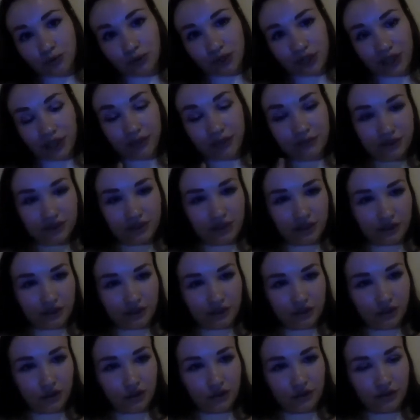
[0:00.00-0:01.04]
behave in
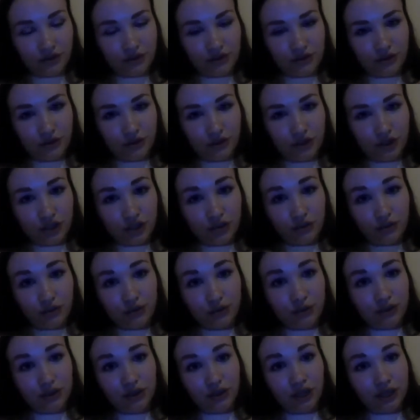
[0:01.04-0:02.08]
such situations. I was
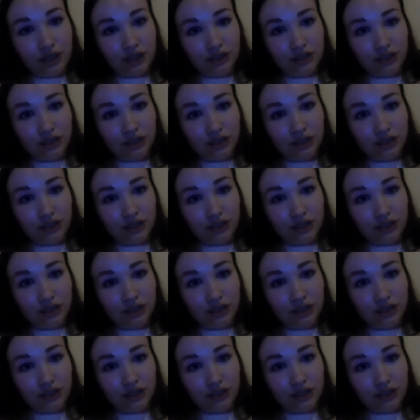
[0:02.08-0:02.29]
quite lucky